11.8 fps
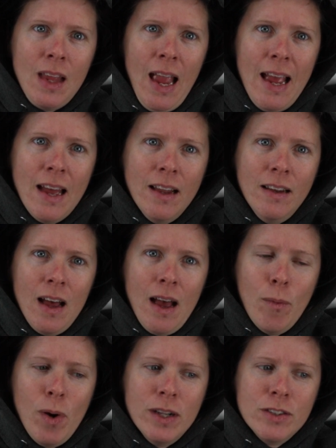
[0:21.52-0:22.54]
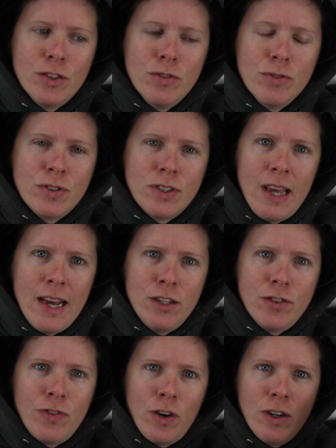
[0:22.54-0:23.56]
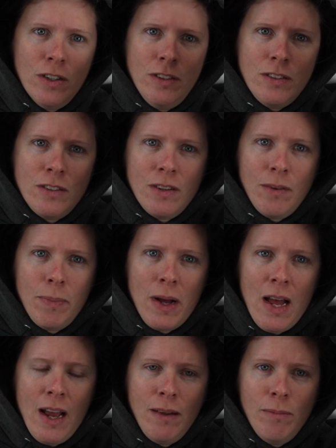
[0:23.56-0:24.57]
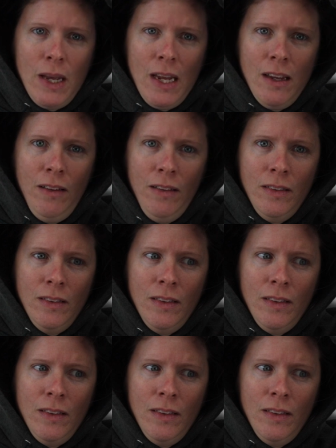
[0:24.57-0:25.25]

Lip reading: And I want to sketch first behind me